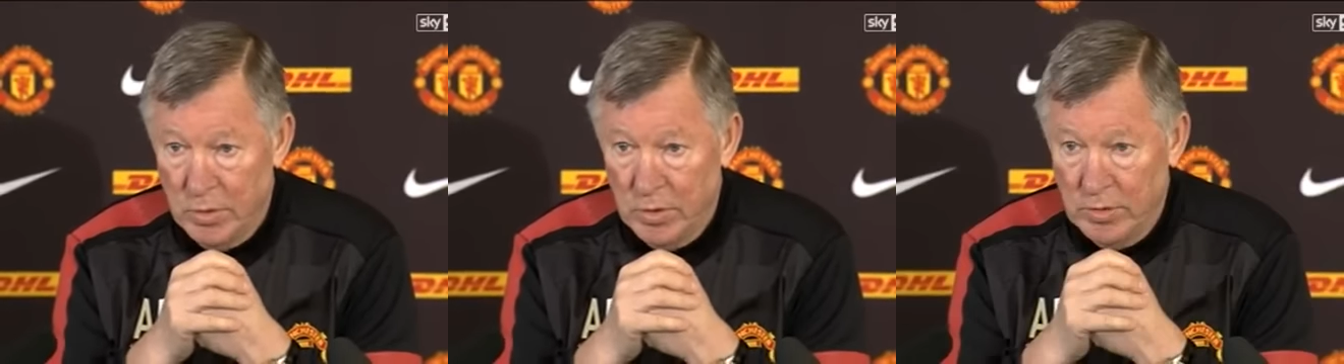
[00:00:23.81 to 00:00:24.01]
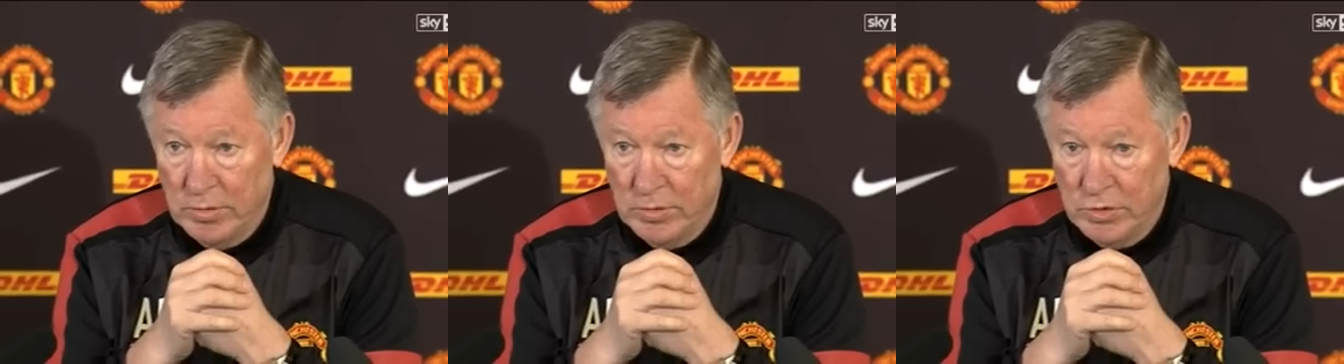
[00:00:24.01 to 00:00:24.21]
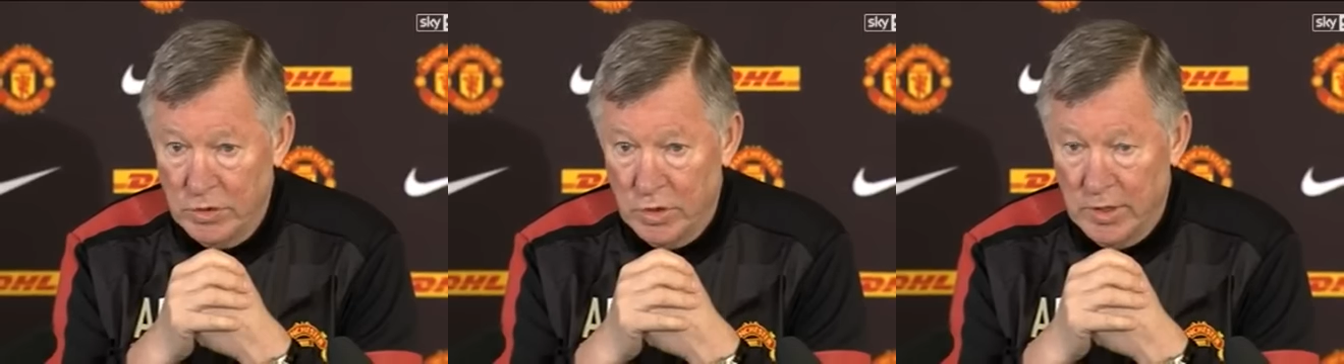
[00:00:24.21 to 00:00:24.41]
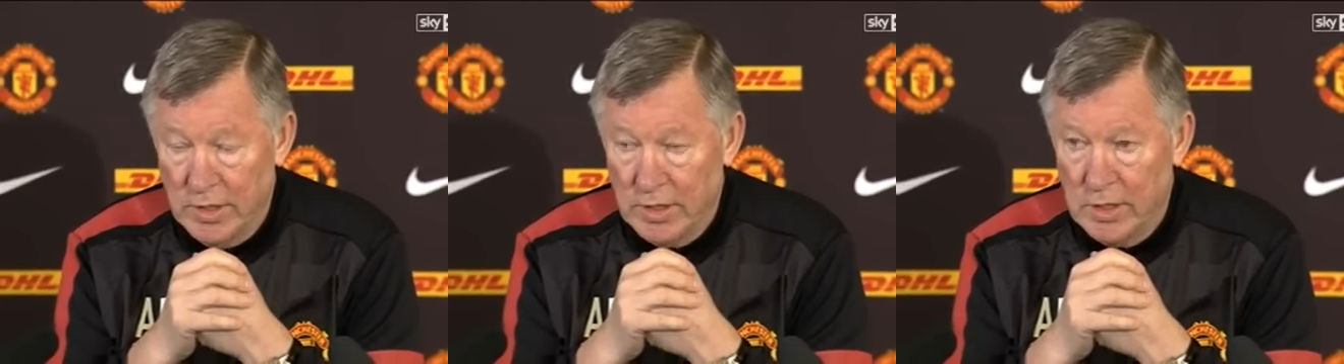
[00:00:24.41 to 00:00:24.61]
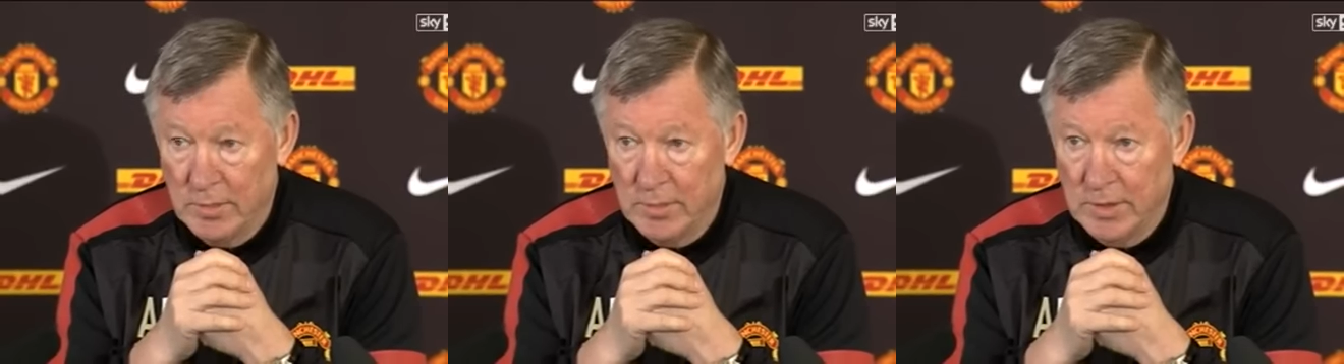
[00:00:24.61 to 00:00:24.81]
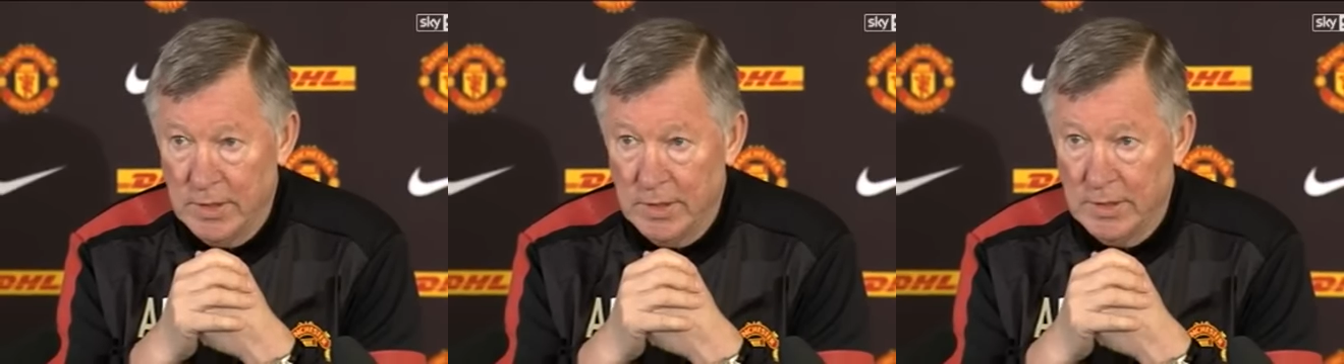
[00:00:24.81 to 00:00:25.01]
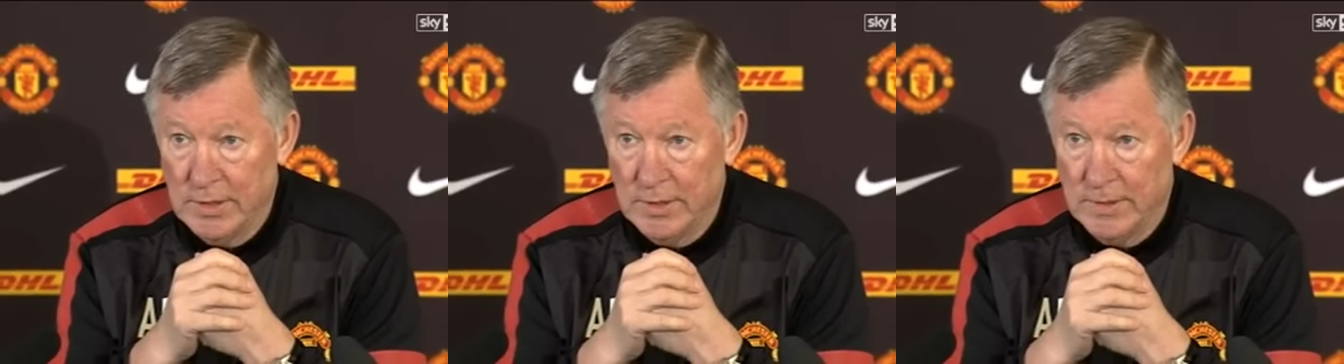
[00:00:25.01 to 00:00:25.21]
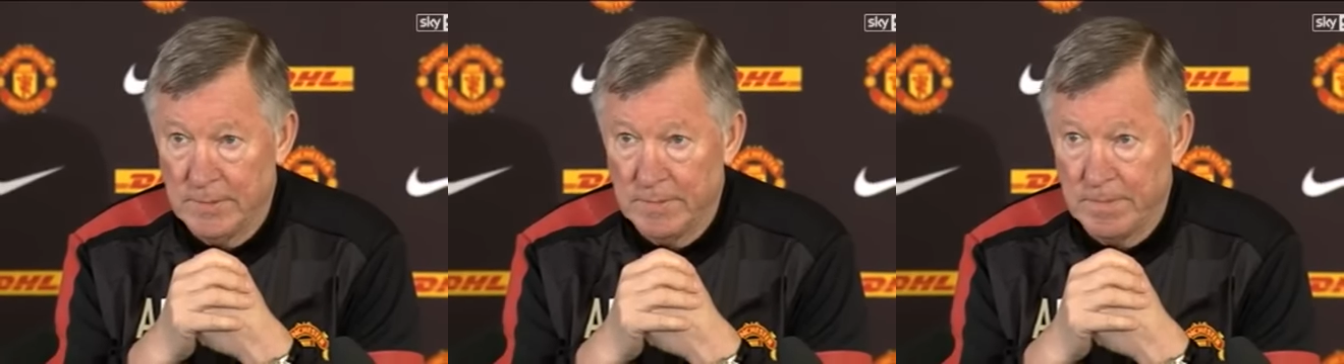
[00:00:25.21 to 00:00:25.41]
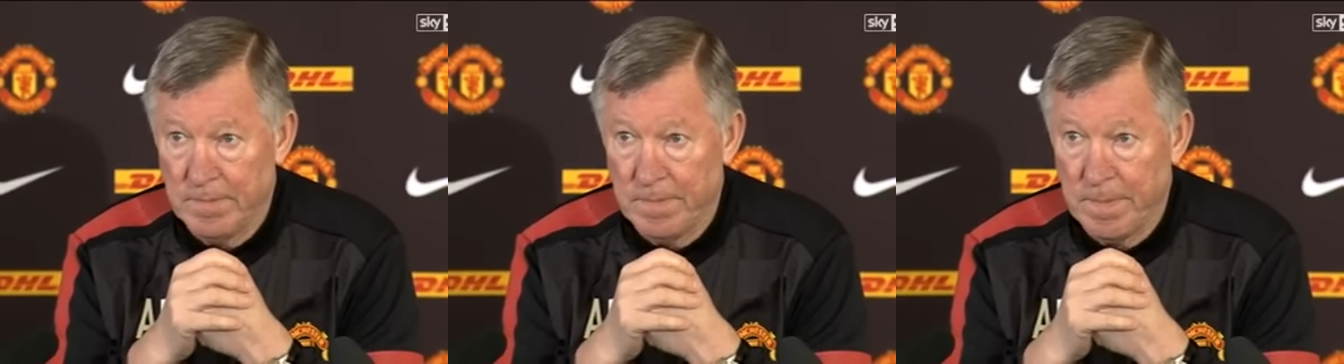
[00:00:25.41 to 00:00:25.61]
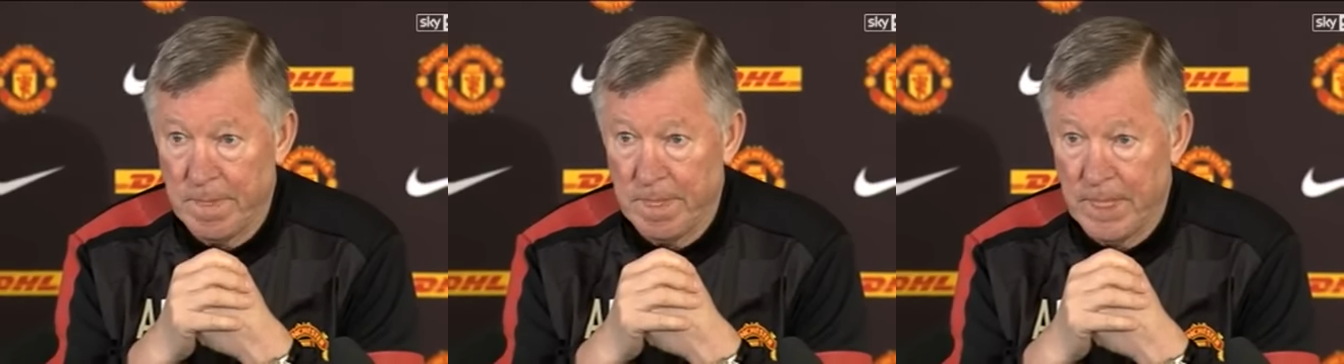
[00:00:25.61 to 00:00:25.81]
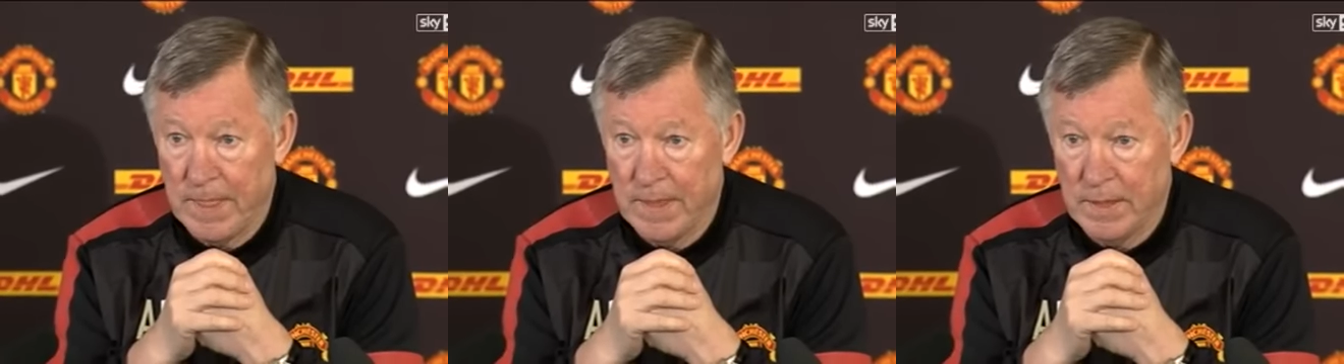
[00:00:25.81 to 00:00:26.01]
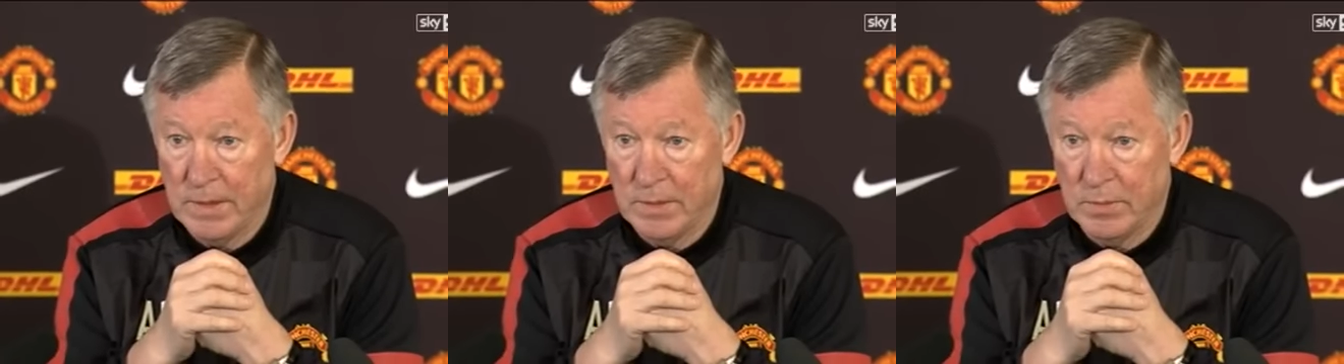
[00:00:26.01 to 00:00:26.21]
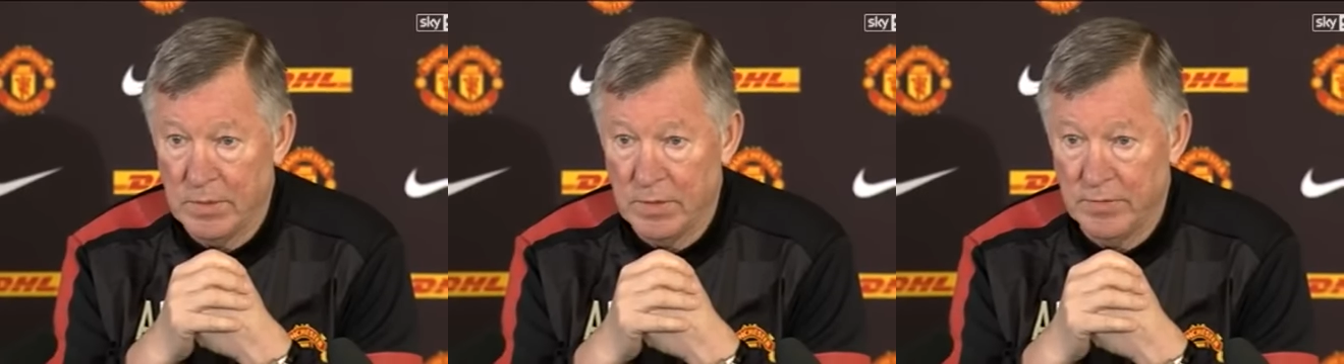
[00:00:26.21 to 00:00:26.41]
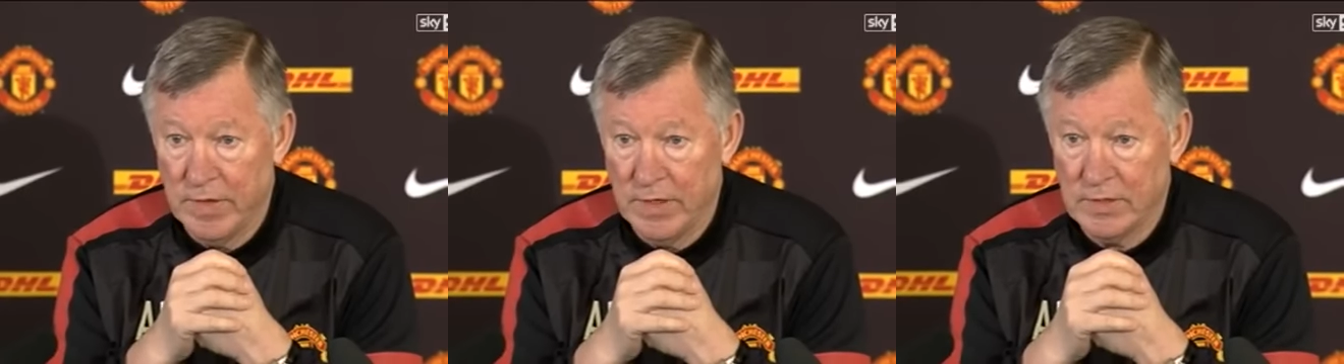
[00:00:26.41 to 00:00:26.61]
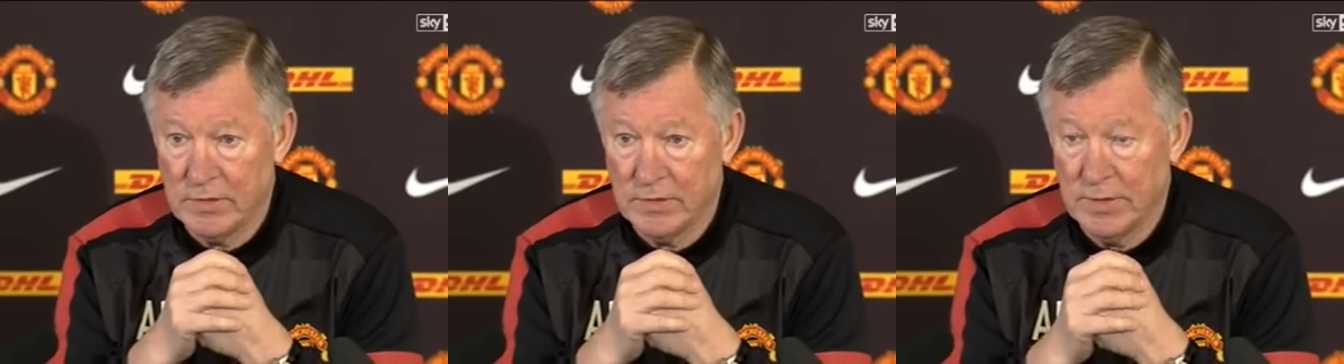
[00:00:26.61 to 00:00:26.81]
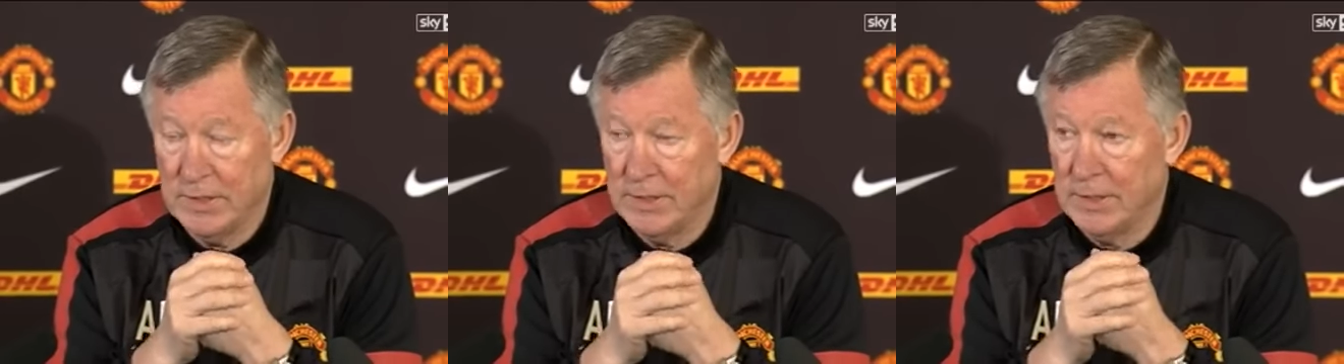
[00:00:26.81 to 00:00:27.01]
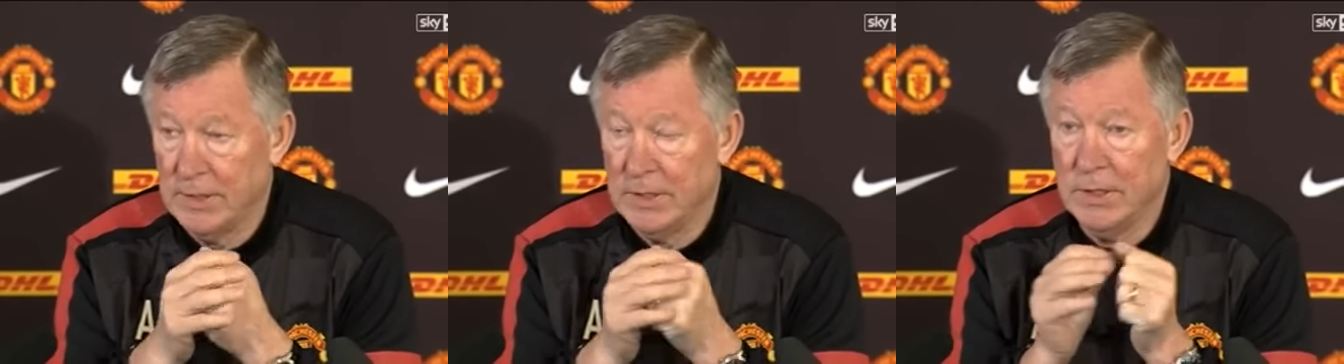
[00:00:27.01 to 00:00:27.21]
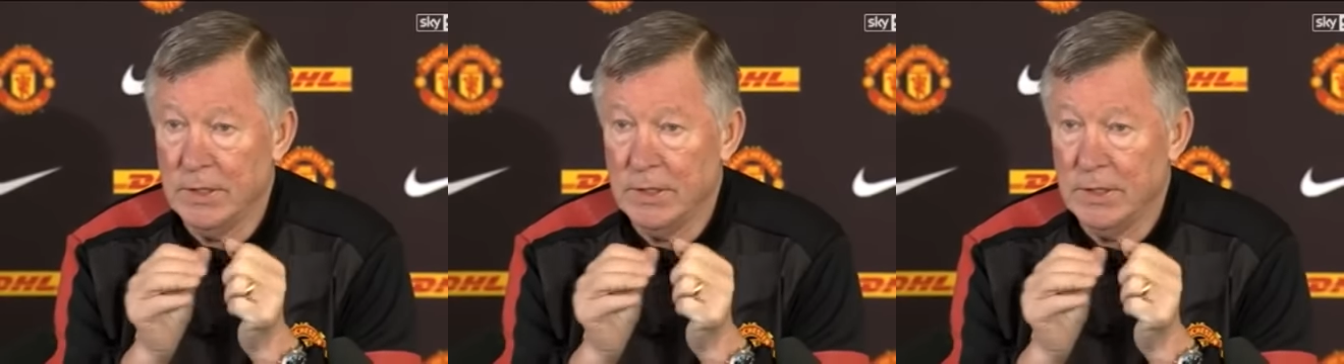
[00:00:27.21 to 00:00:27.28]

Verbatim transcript: boy will enjoy it coming here, but eventually